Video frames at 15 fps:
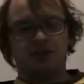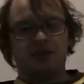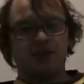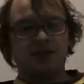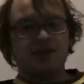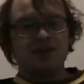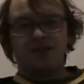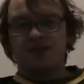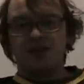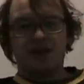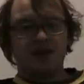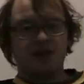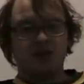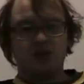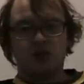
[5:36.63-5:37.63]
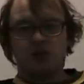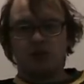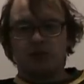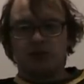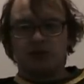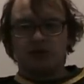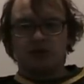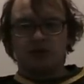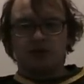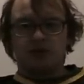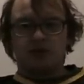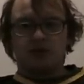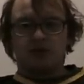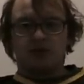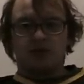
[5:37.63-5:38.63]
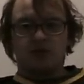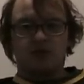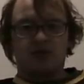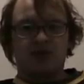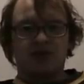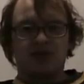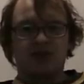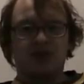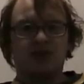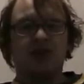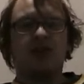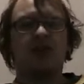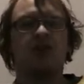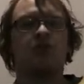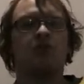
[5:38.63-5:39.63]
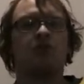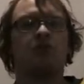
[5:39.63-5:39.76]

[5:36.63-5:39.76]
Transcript: And that's not how you do it. You have to get the lead and you have